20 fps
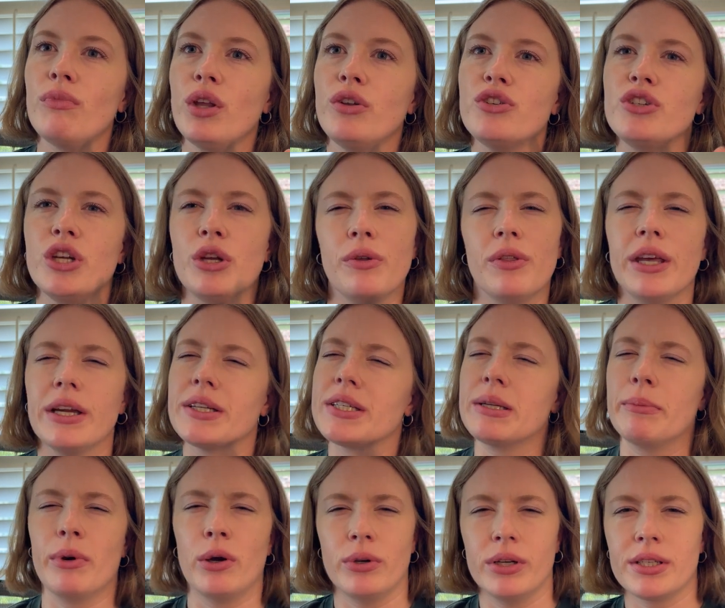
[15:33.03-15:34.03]
do you think
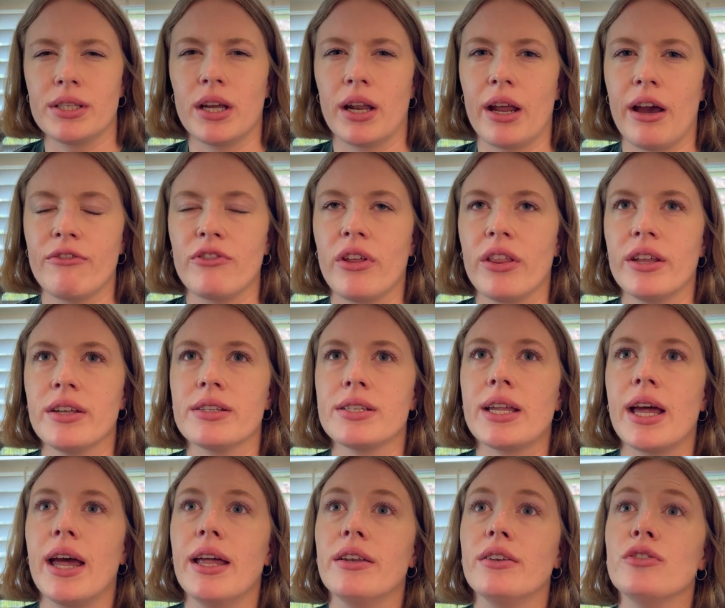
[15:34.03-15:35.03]
Simone is done after this?
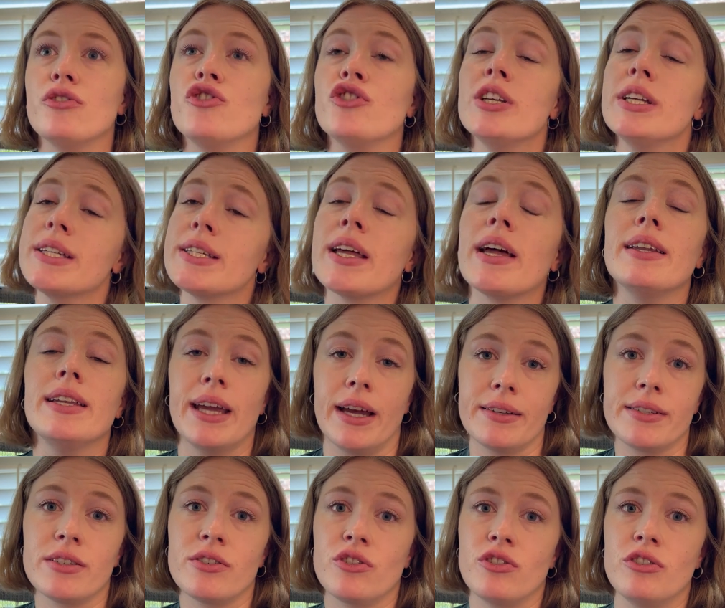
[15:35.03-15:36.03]
And she said
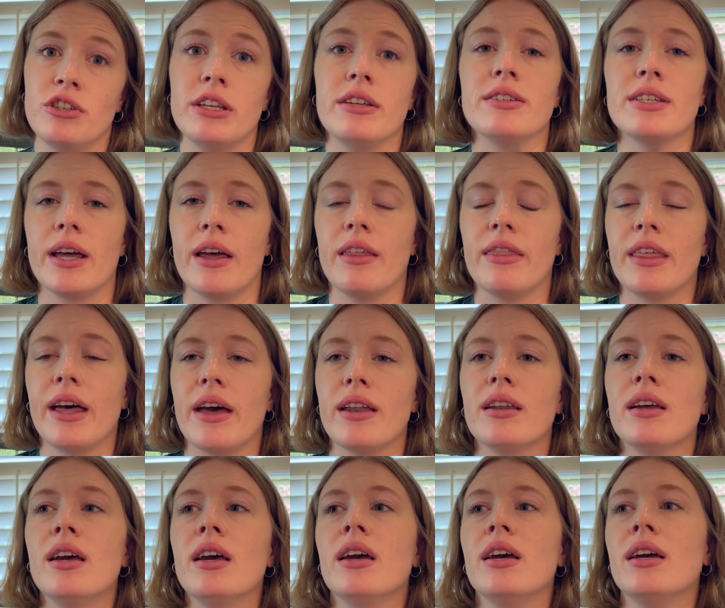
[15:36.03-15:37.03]
yes. She said that
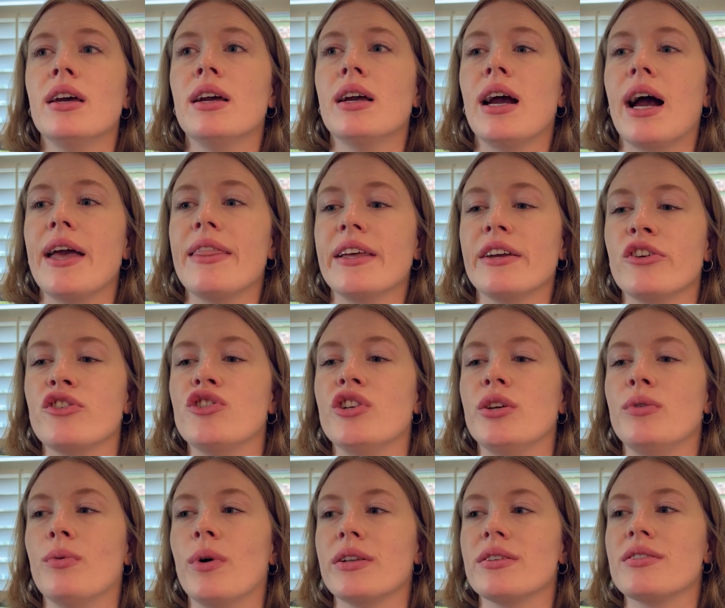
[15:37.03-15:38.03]
I think
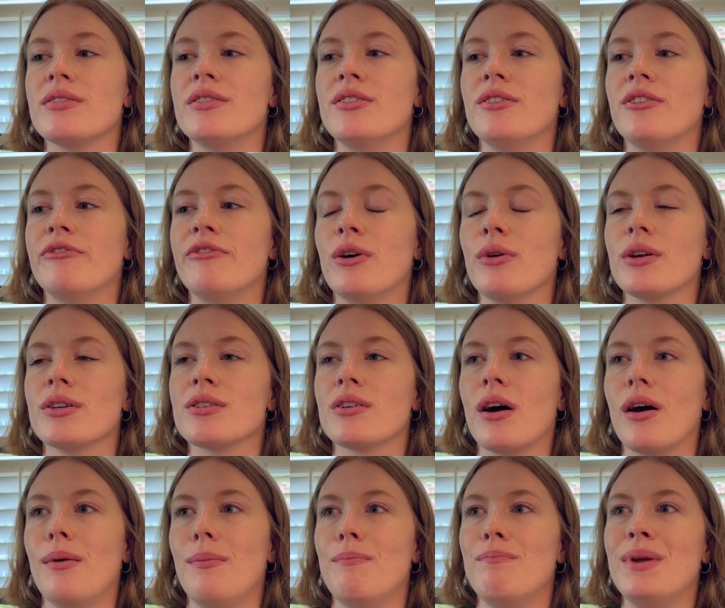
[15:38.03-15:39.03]
she wants to focus
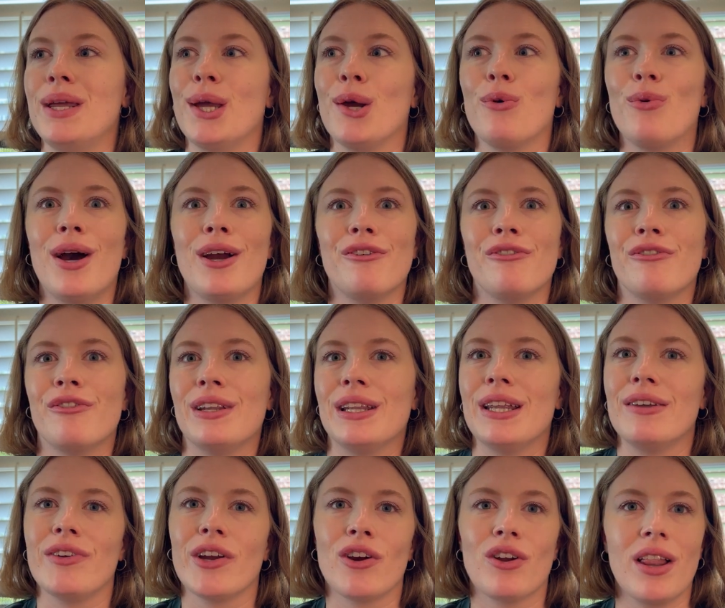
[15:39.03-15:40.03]
on being a wife and
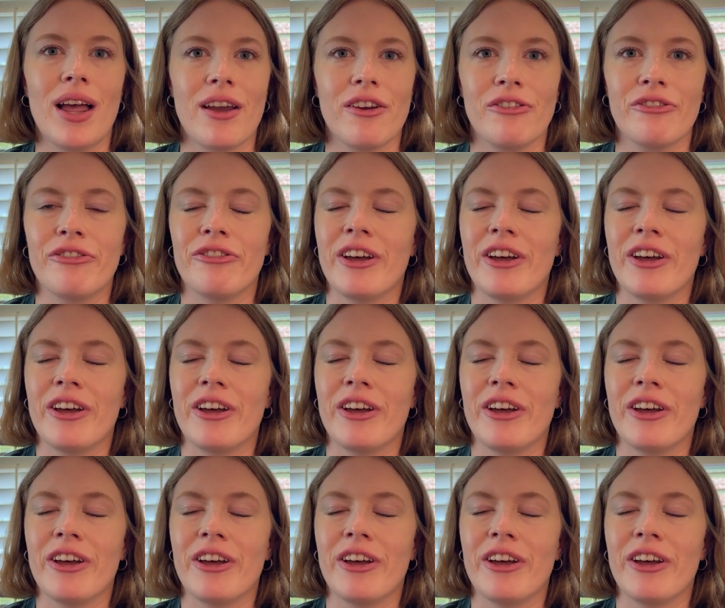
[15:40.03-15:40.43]
living her life.